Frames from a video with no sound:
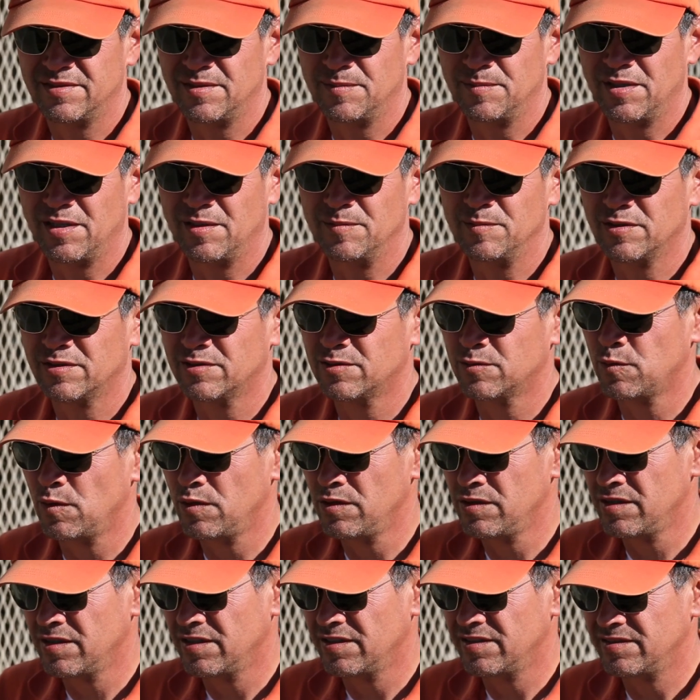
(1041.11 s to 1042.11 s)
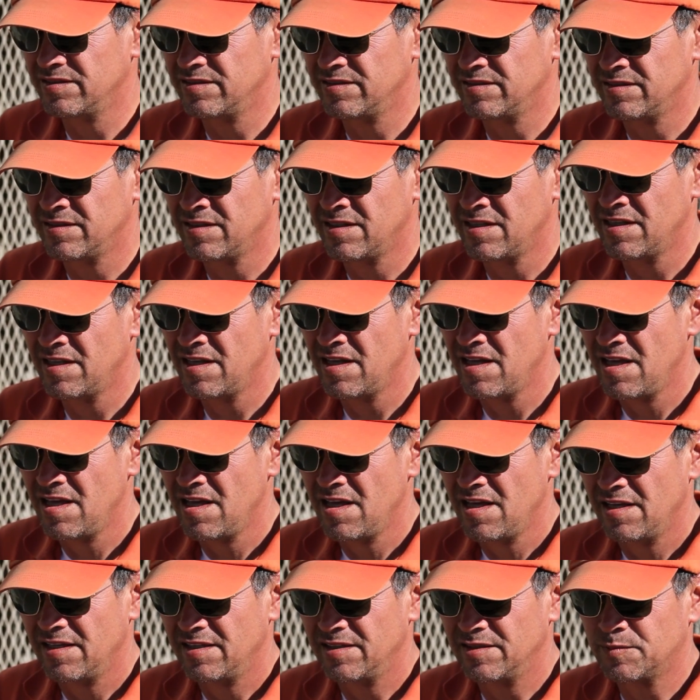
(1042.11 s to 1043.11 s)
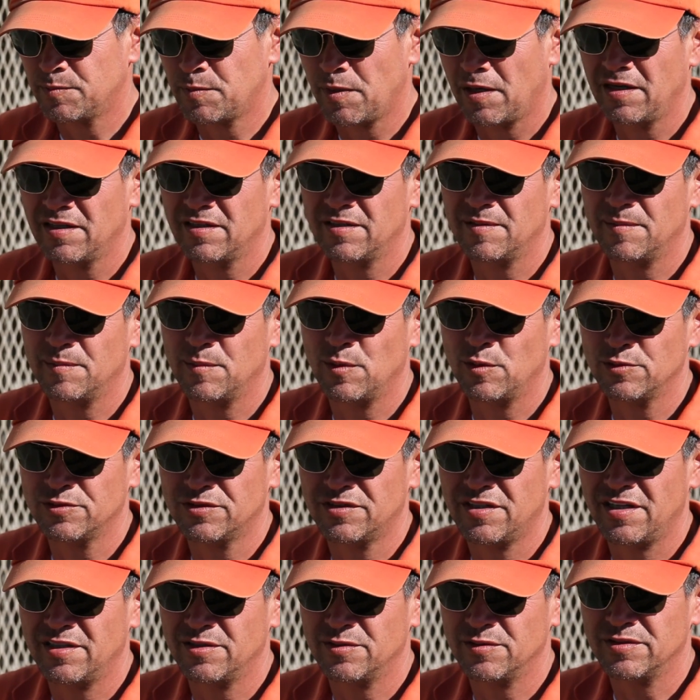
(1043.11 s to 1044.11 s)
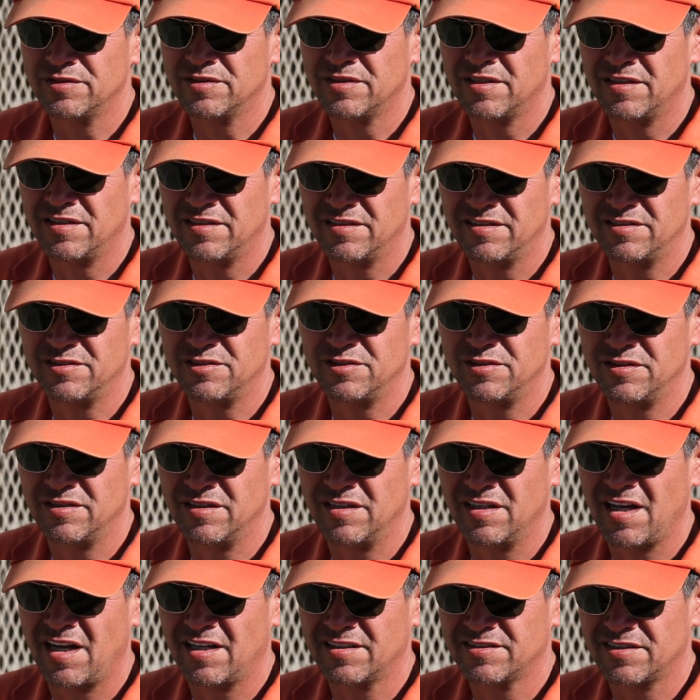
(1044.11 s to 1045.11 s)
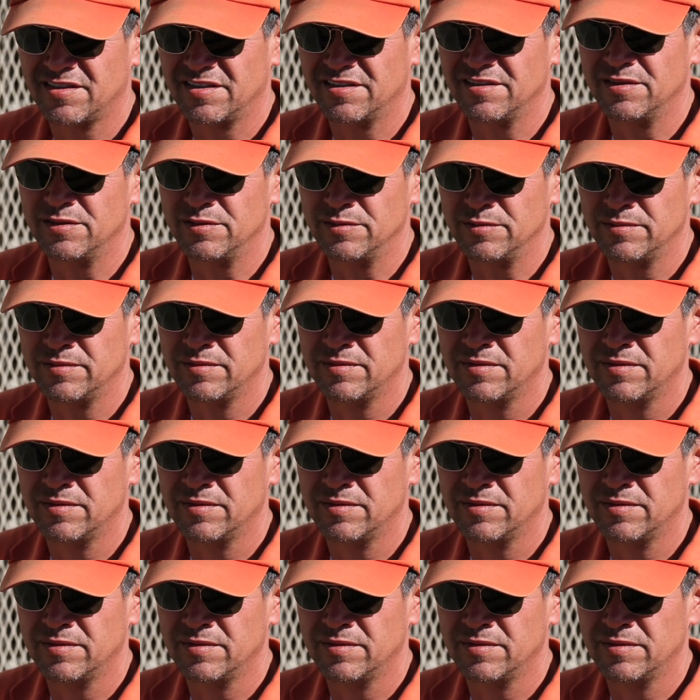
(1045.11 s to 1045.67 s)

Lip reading: somebody, because quail hunting is probably the most dangerous hunt that you can actually do.